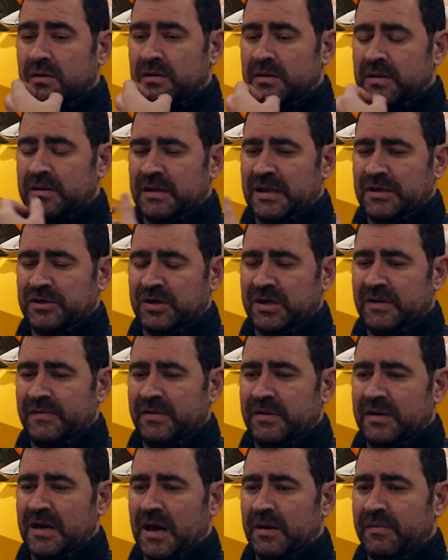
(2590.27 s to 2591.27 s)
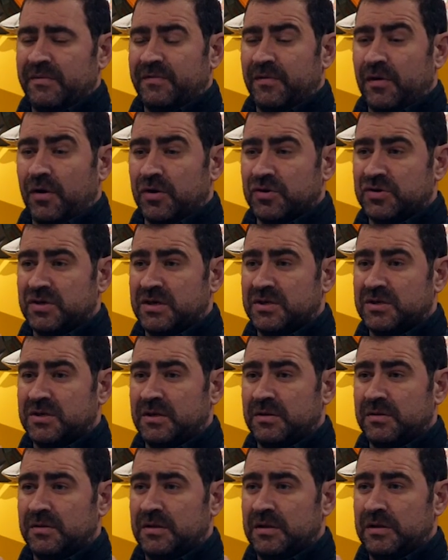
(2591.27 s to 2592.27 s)
And the lads leaving the armed forces,
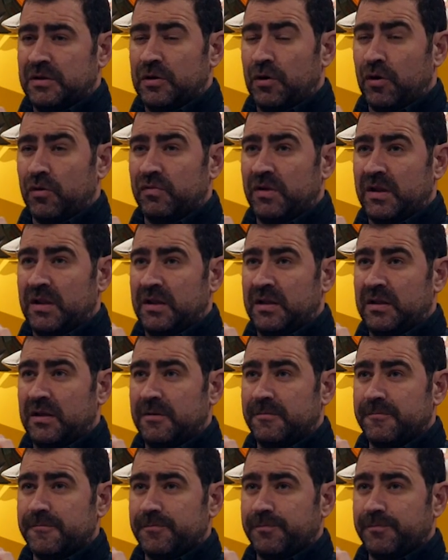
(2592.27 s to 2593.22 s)
they don't really,